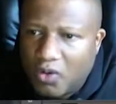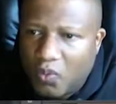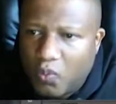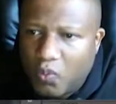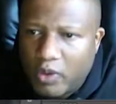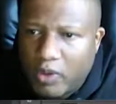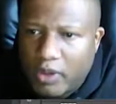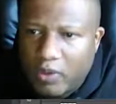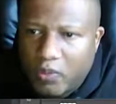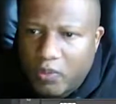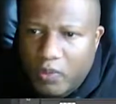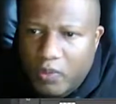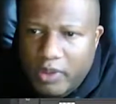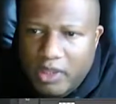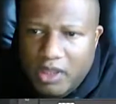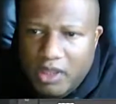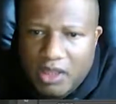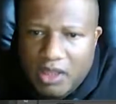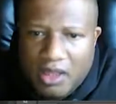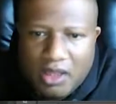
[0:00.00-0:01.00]
we
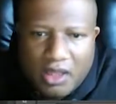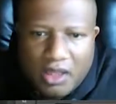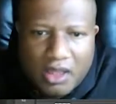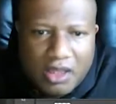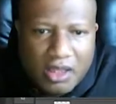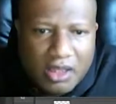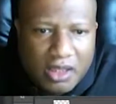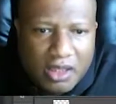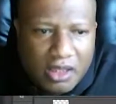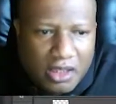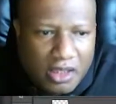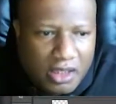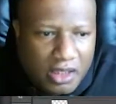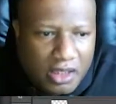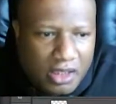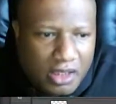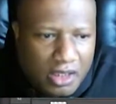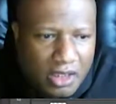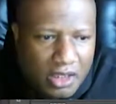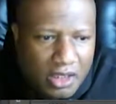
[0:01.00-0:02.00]
will
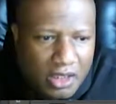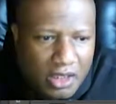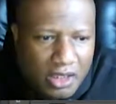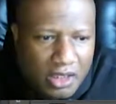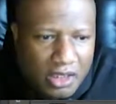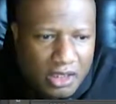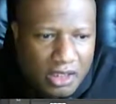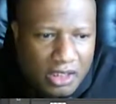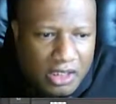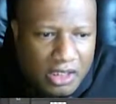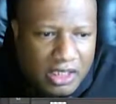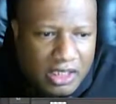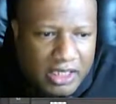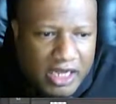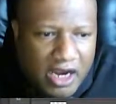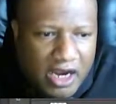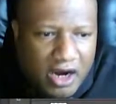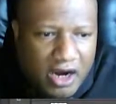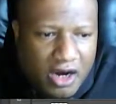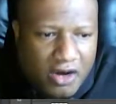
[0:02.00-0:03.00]
click
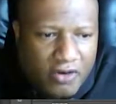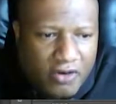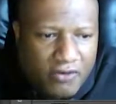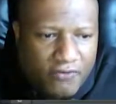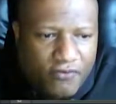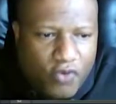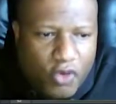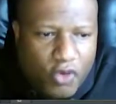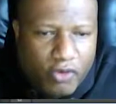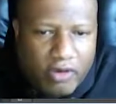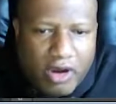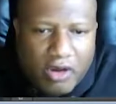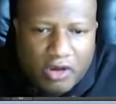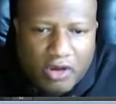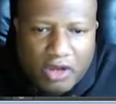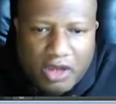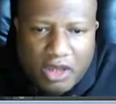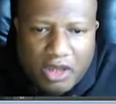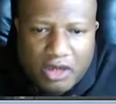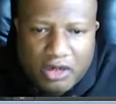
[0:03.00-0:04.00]
our foreground
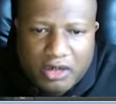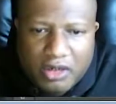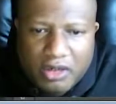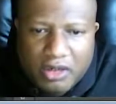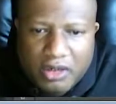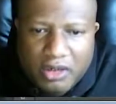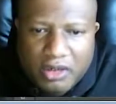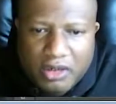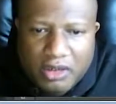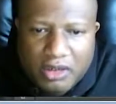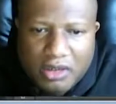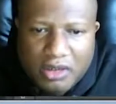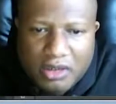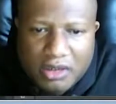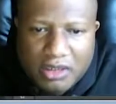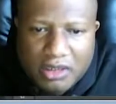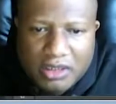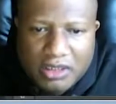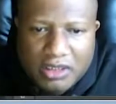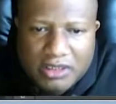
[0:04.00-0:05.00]
color,
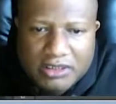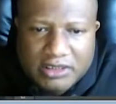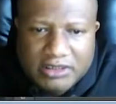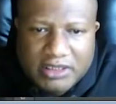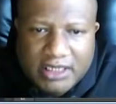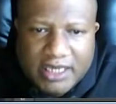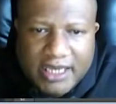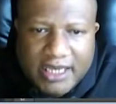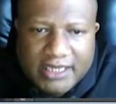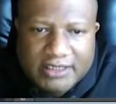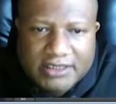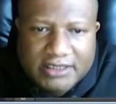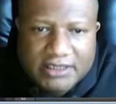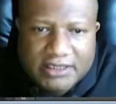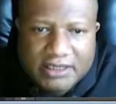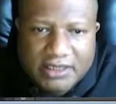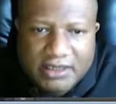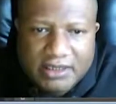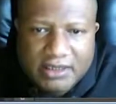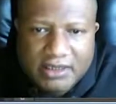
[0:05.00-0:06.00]
select
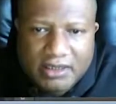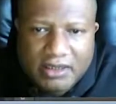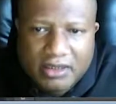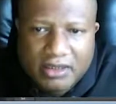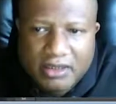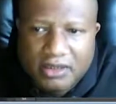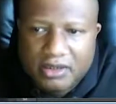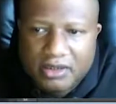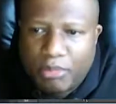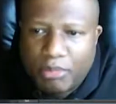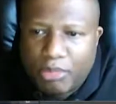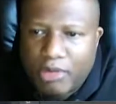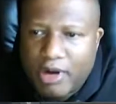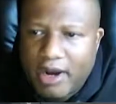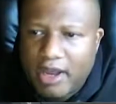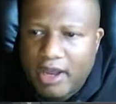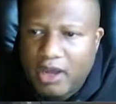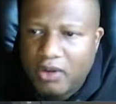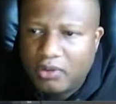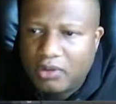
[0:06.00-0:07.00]
the
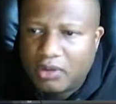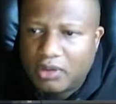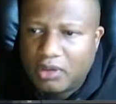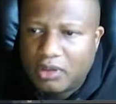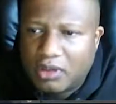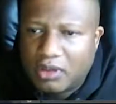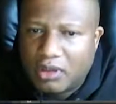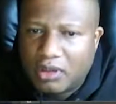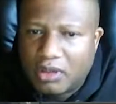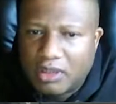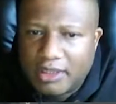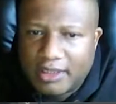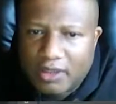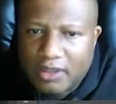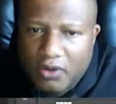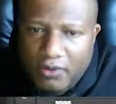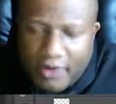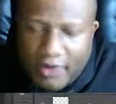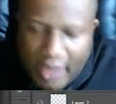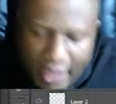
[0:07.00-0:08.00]
brown, click
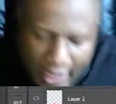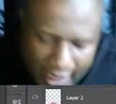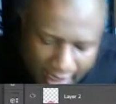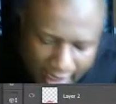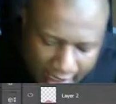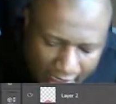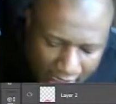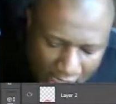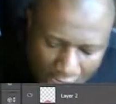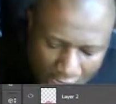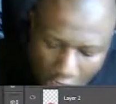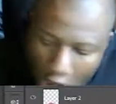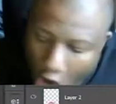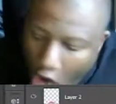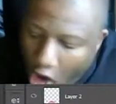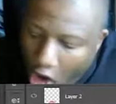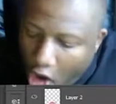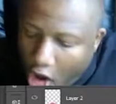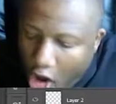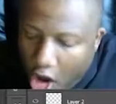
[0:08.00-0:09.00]
OK,
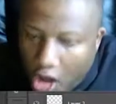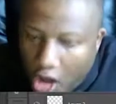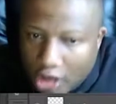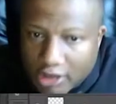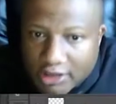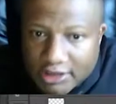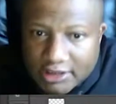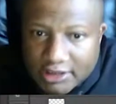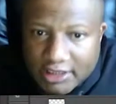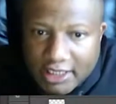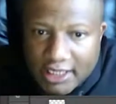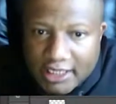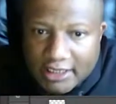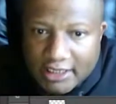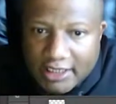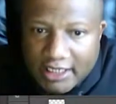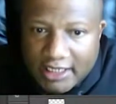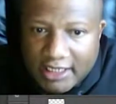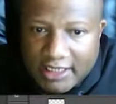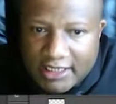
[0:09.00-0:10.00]
Alt and
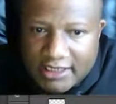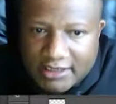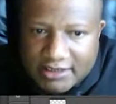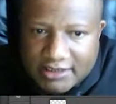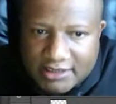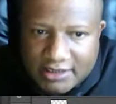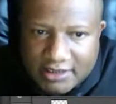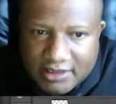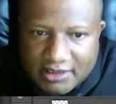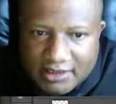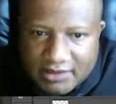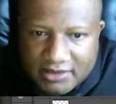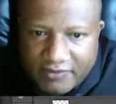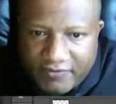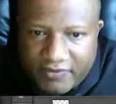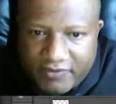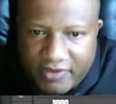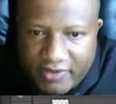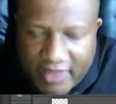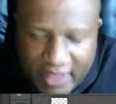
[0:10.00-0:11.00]
Delete to
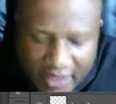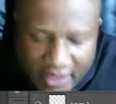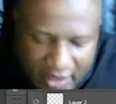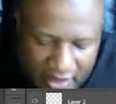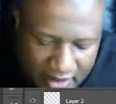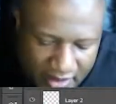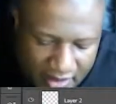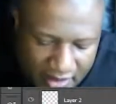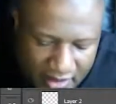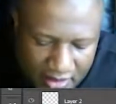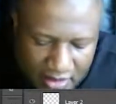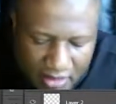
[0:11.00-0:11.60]
fill that in.